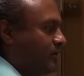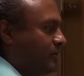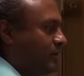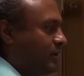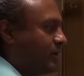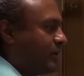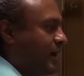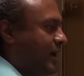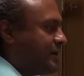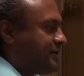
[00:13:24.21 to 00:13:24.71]

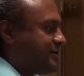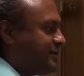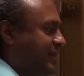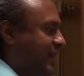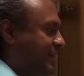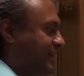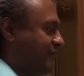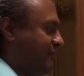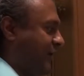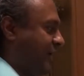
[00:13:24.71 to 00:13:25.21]
Oh gosh,
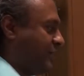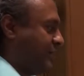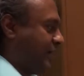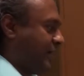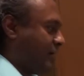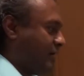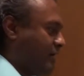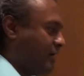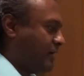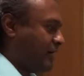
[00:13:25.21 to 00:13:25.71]
that's failing.
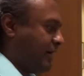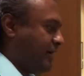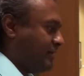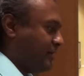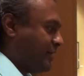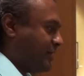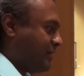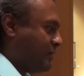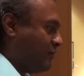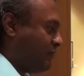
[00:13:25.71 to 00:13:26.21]
All right,
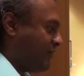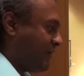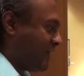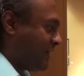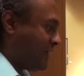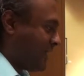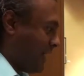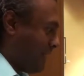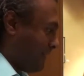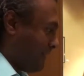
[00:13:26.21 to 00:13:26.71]
let's go fix
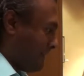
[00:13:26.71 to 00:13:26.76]
that.